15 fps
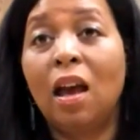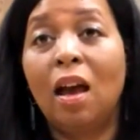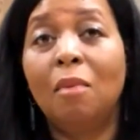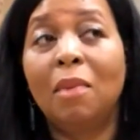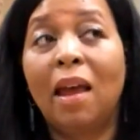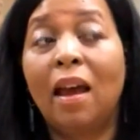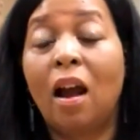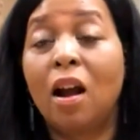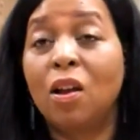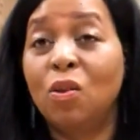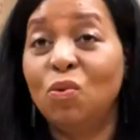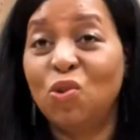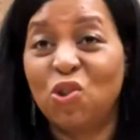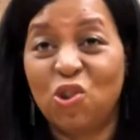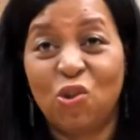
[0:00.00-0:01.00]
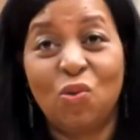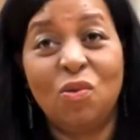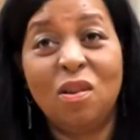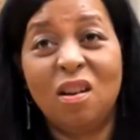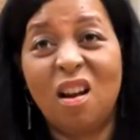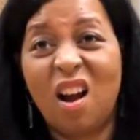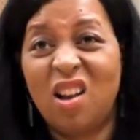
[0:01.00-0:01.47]
I'm like, are you
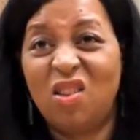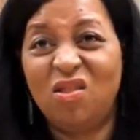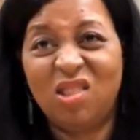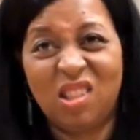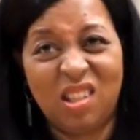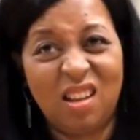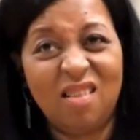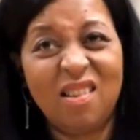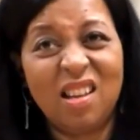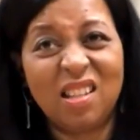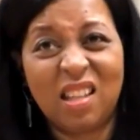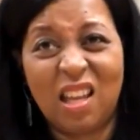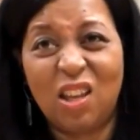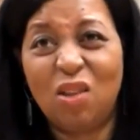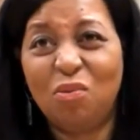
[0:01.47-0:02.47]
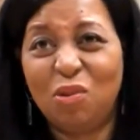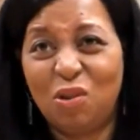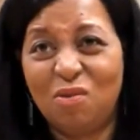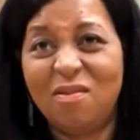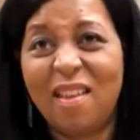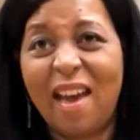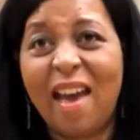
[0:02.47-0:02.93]
sure? Are you serious? Can you
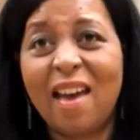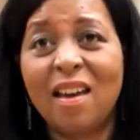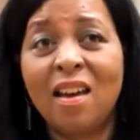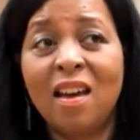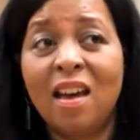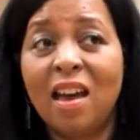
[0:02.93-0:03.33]
do that?